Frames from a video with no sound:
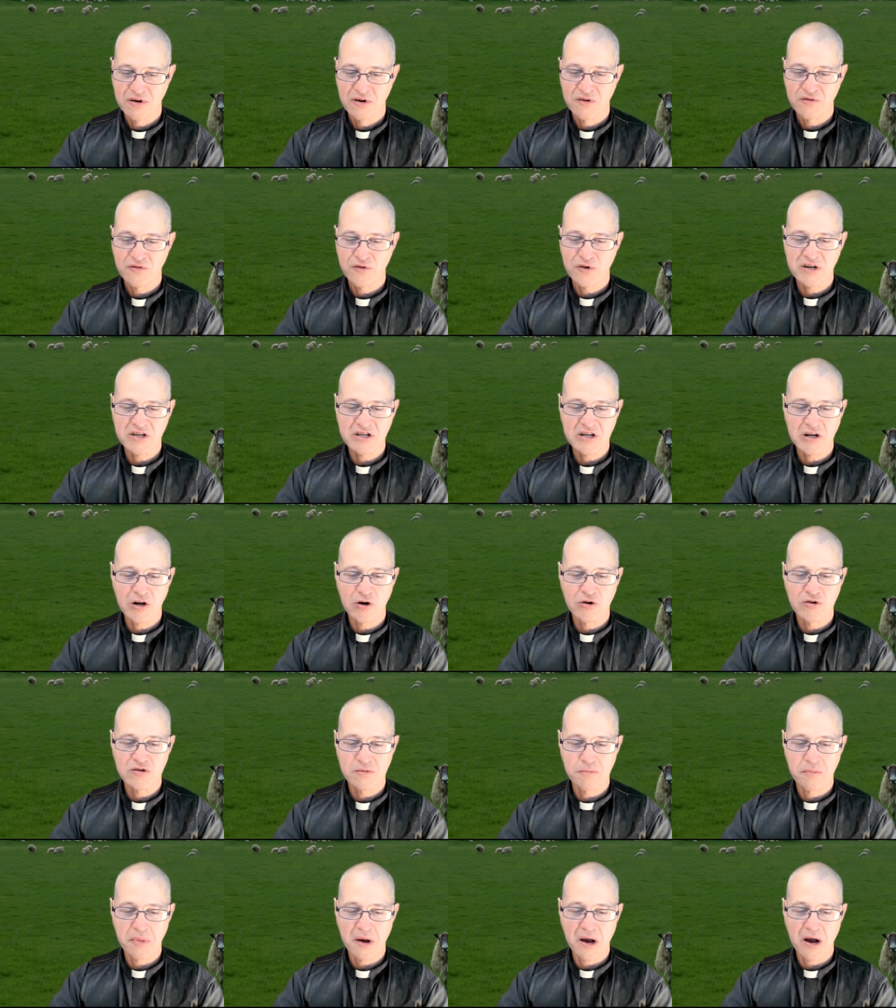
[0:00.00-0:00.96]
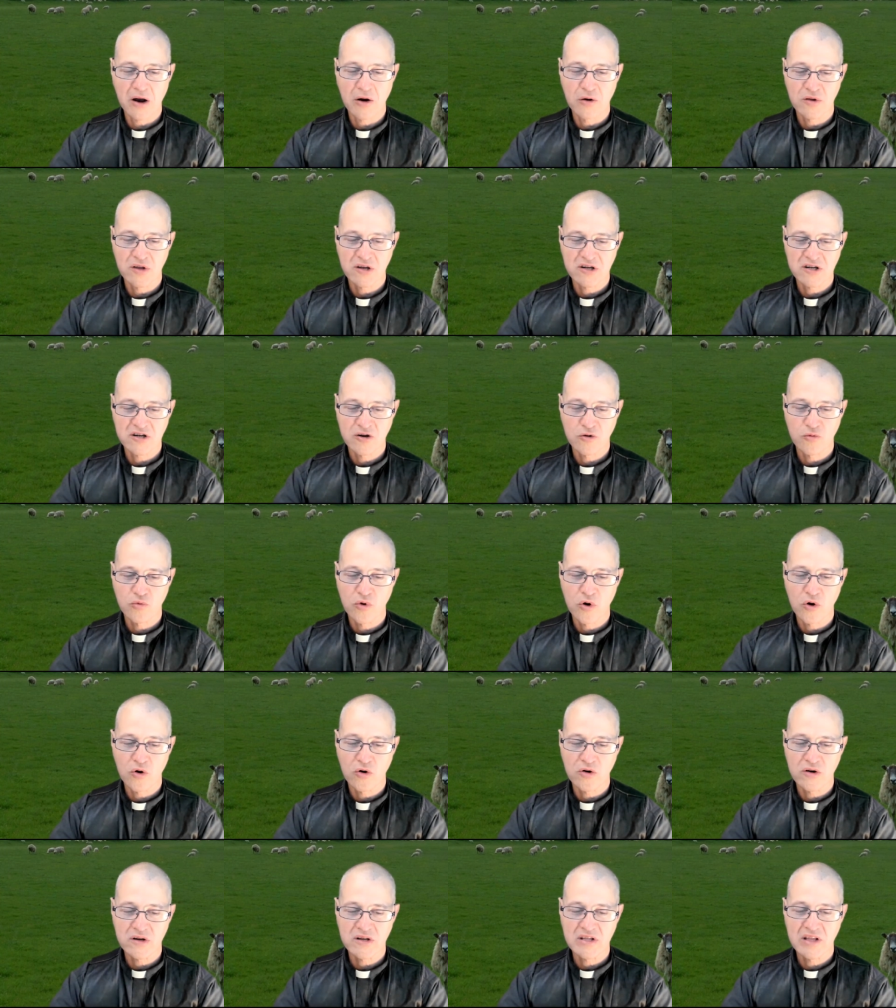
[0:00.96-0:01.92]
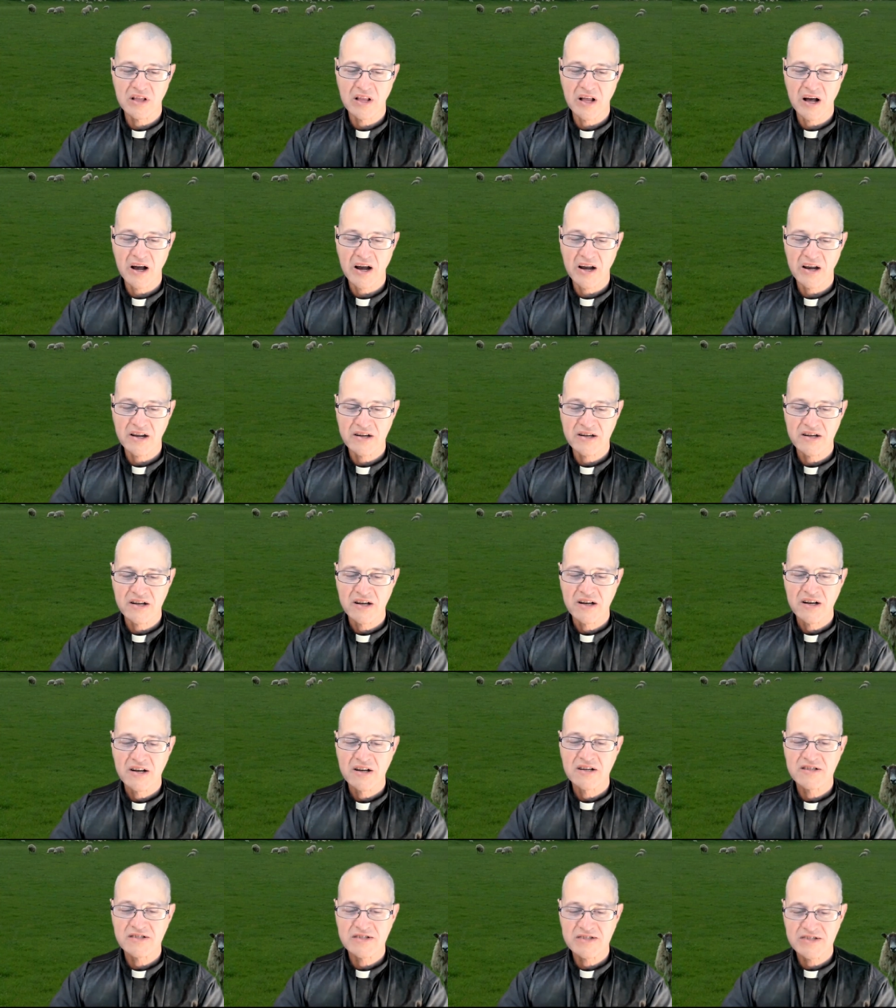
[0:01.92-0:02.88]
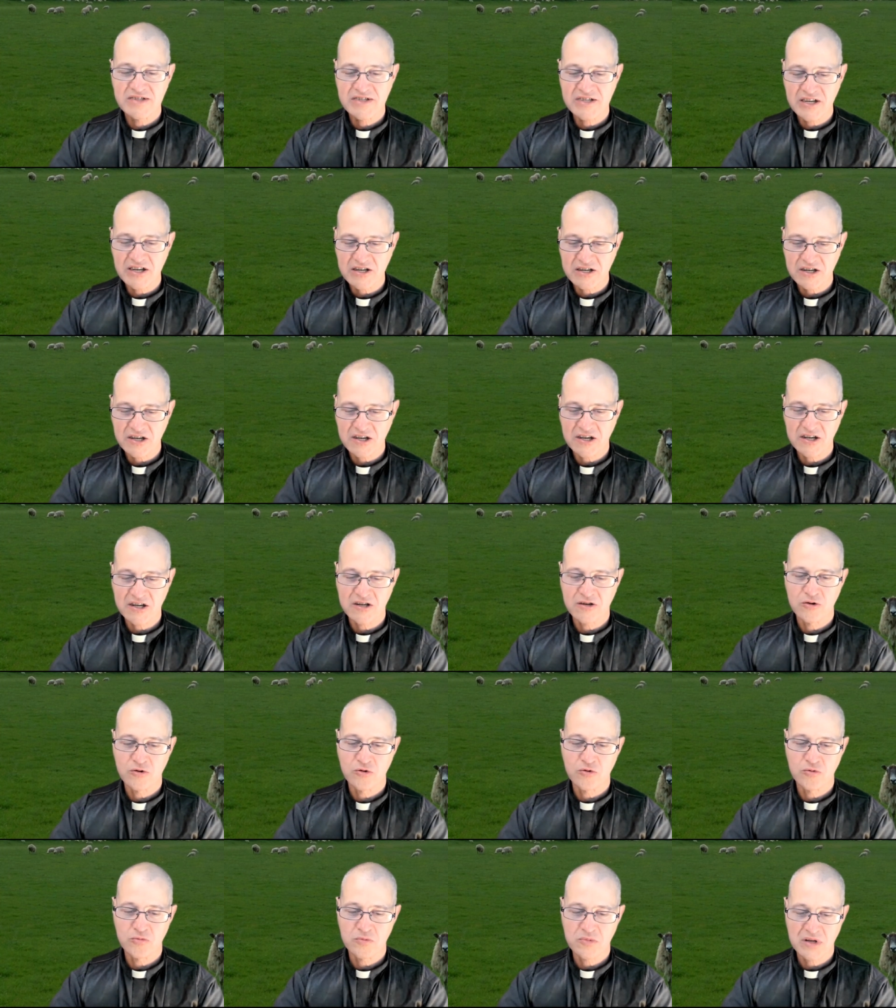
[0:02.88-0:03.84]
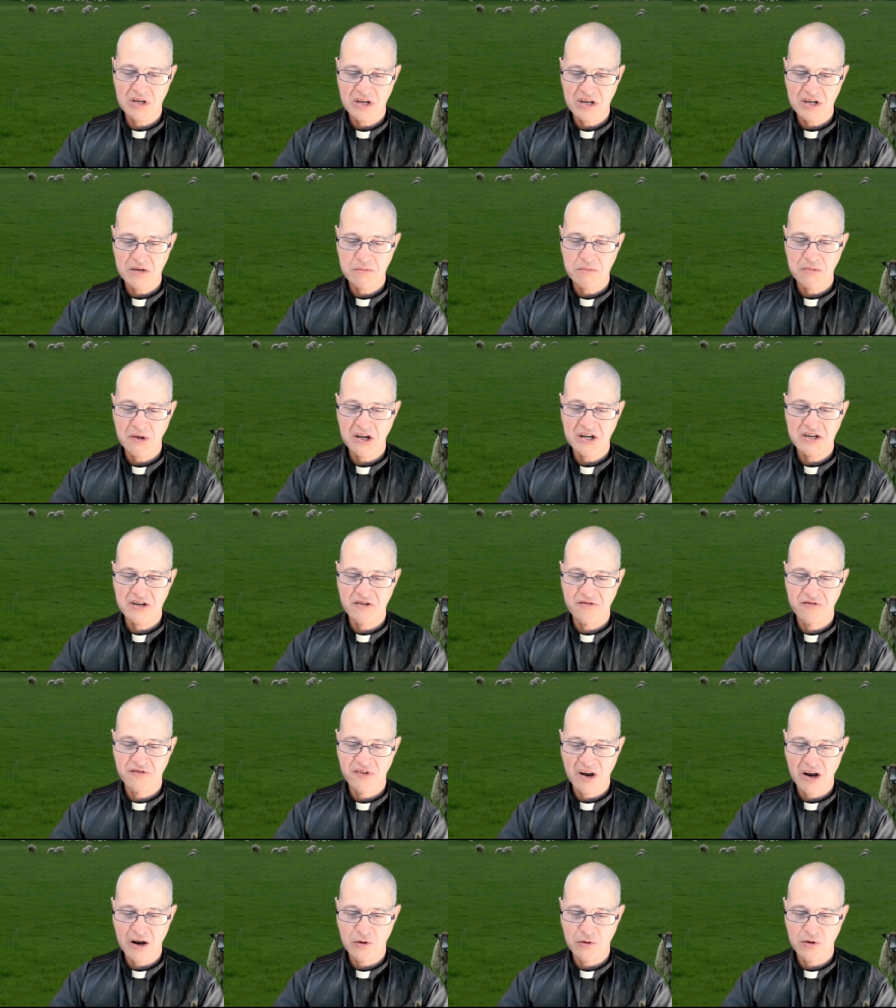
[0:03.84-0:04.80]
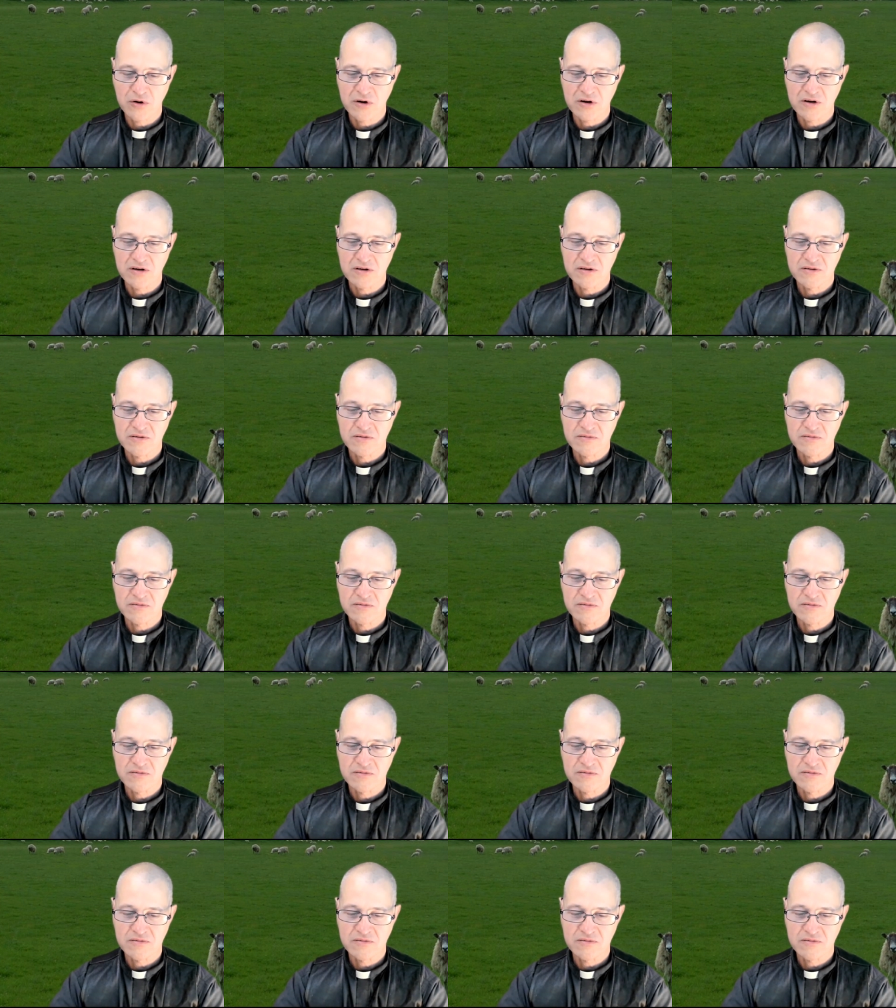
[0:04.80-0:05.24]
for he goes about like a roaring lion, seeking whom he may devour.